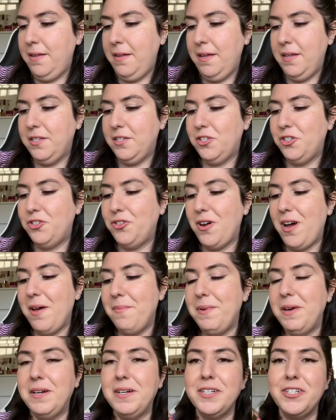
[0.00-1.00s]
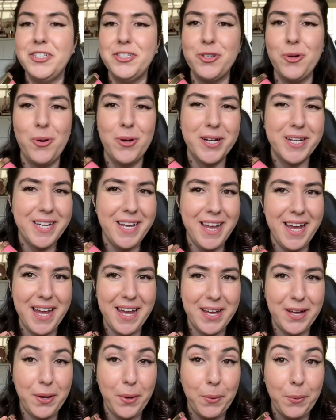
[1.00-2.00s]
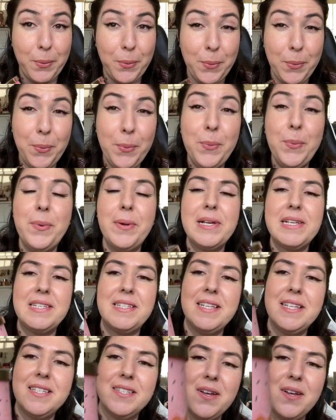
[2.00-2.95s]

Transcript: Strawberry shortcake. Ooh, is this